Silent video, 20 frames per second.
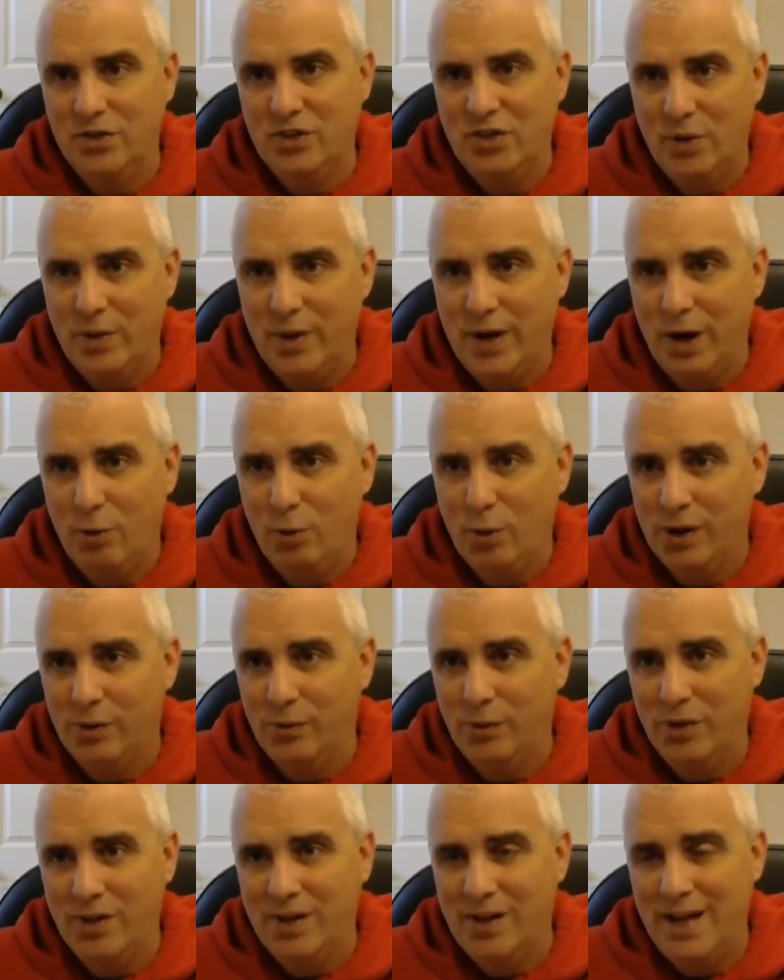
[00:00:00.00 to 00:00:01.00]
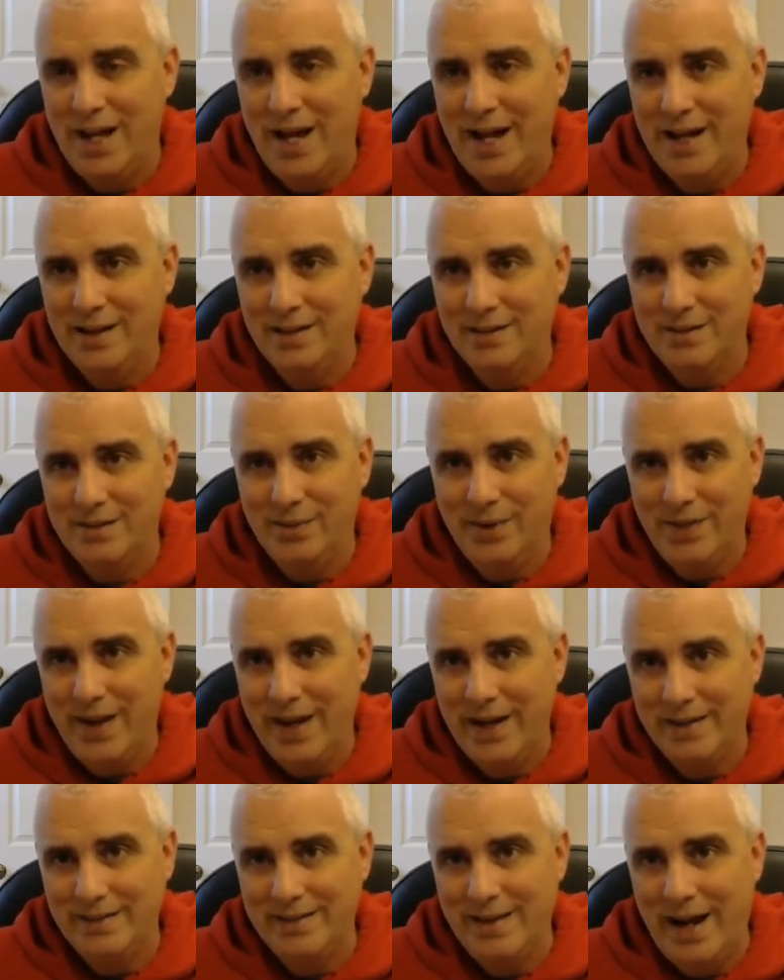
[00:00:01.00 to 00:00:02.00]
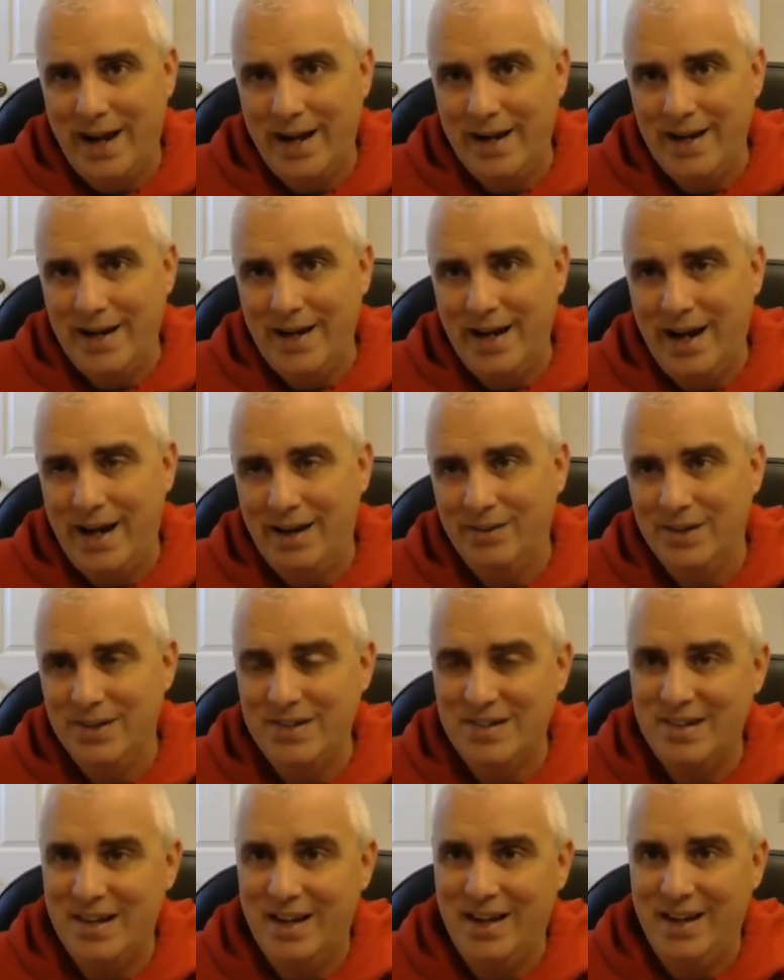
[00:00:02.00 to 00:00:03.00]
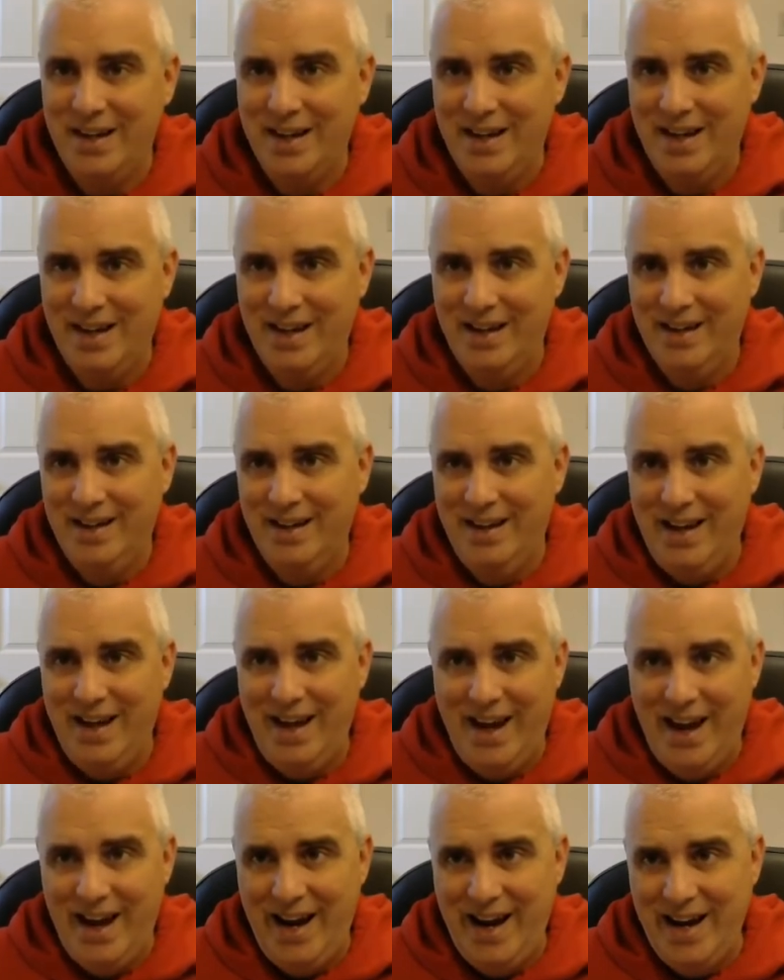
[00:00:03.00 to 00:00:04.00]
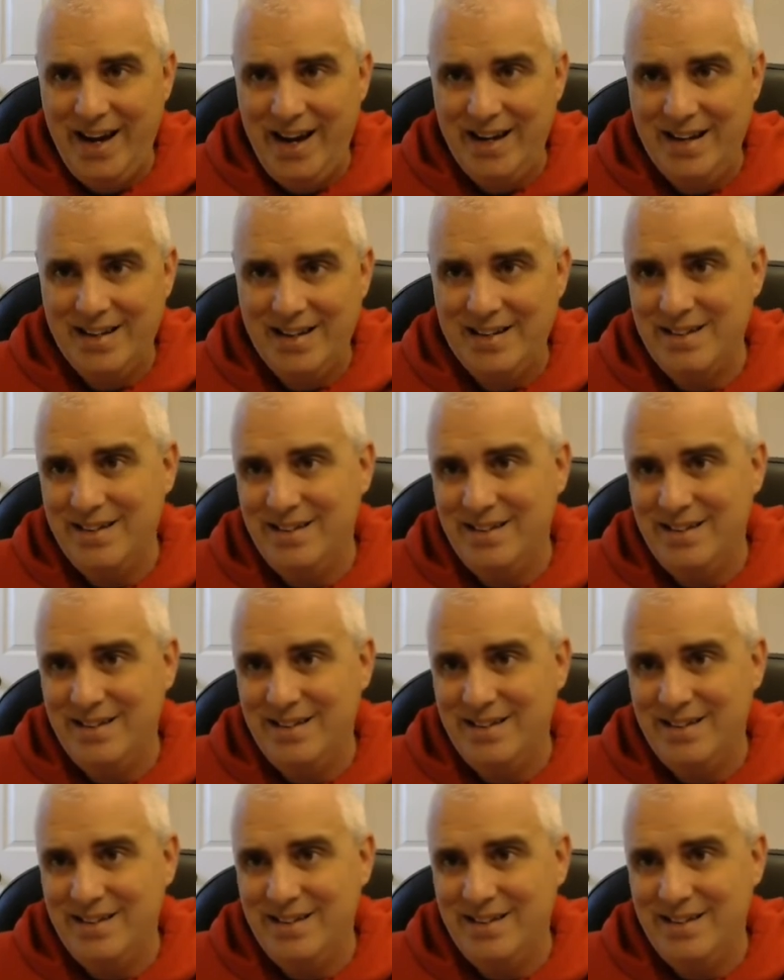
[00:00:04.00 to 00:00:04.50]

so when i work with clients with anxiety i would say eight